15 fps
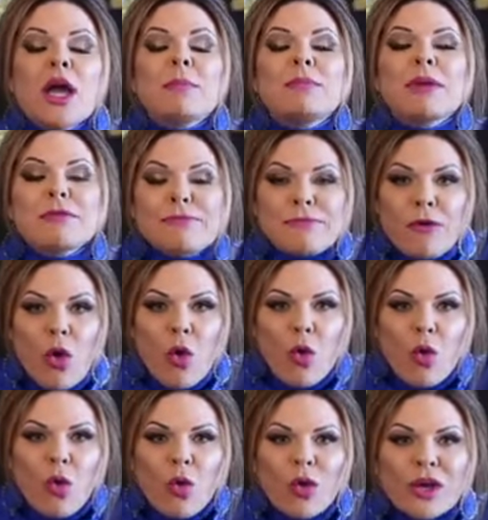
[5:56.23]

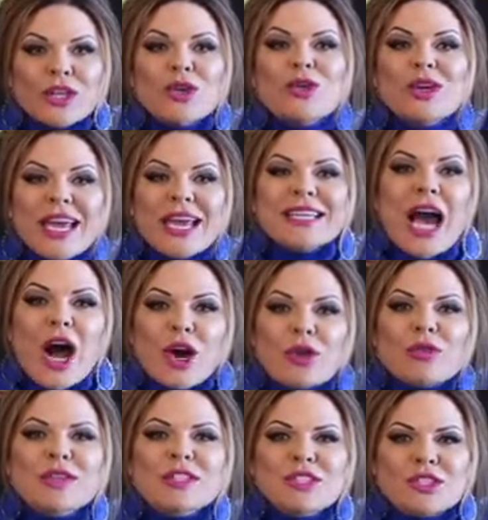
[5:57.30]
before you get out
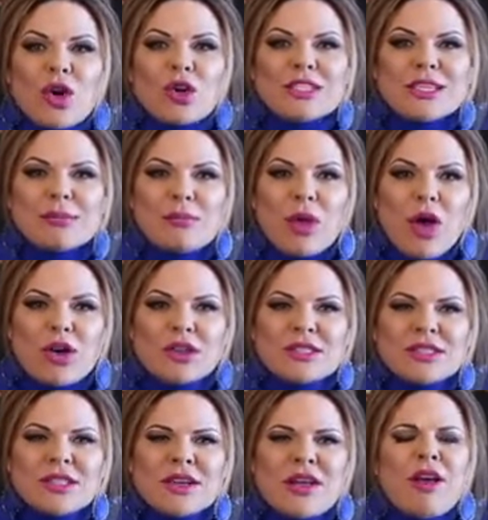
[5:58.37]
of the starting
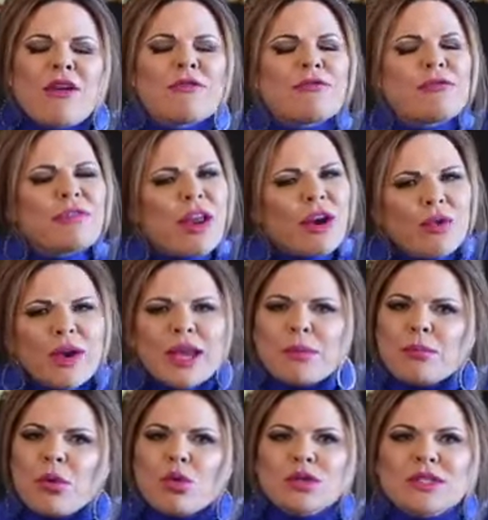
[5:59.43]
blocks. Very
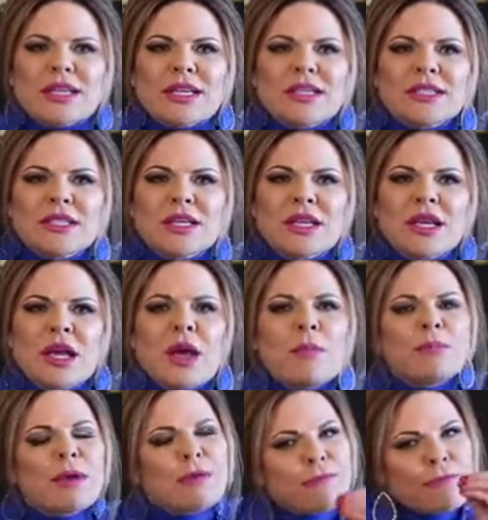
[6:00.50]
important.
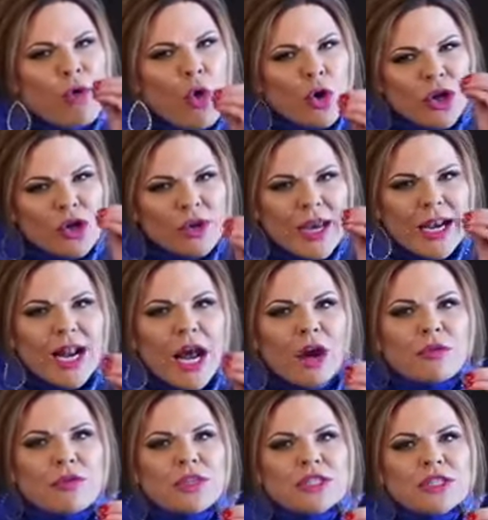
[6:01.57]
Before you get out of the